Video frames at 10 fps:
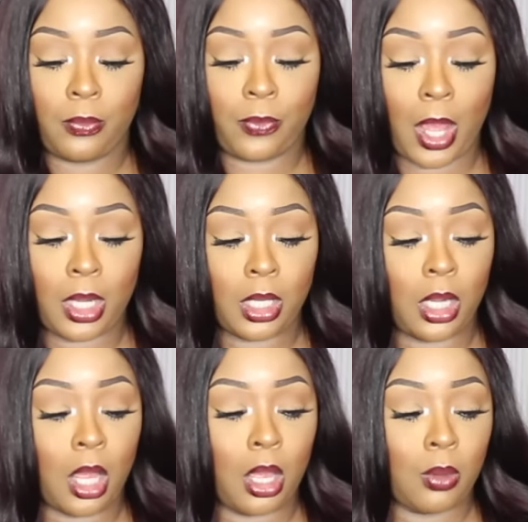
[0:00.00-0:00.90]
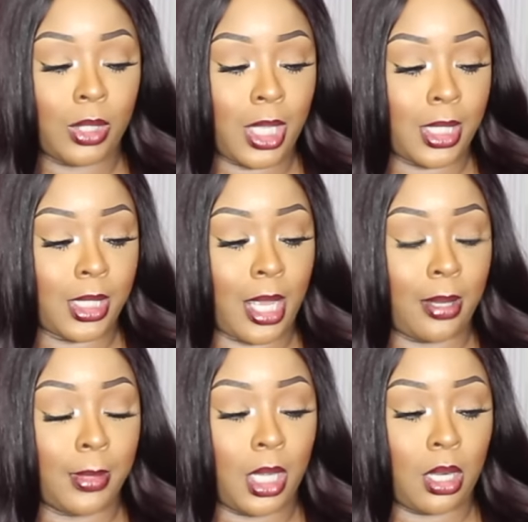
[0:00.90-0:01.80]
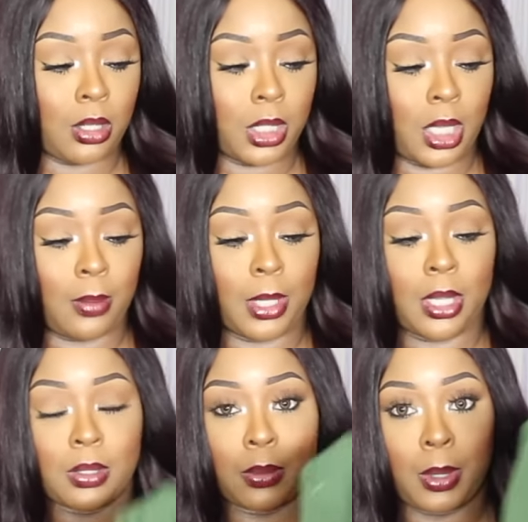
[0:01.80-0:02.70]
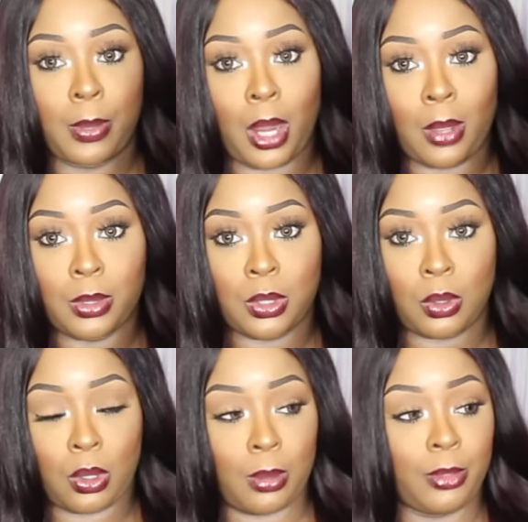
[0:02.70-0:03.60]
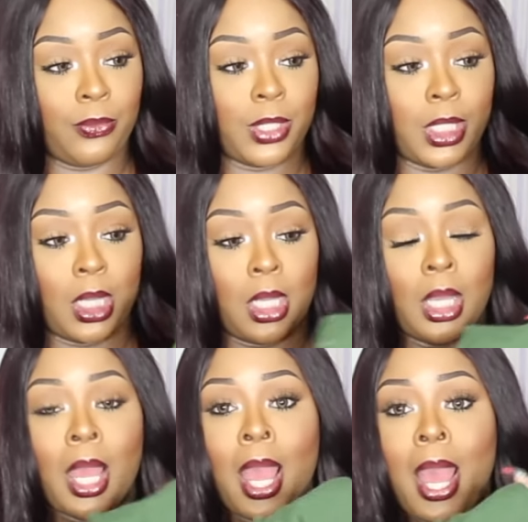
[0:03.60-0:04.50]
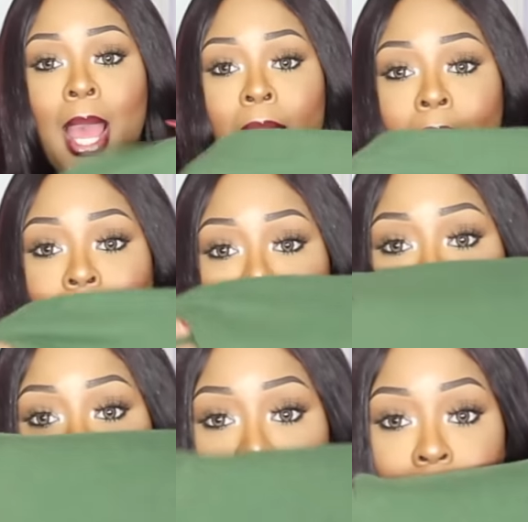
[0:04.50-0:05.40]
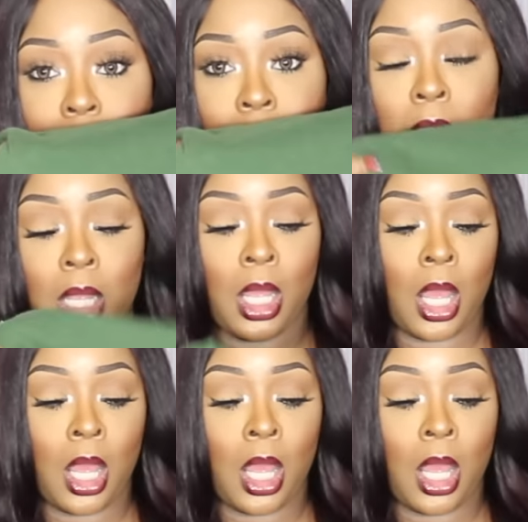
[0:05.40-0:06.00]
Following along with that same color scheme, because remember I was doing Orme Fatigue, I got this hooded...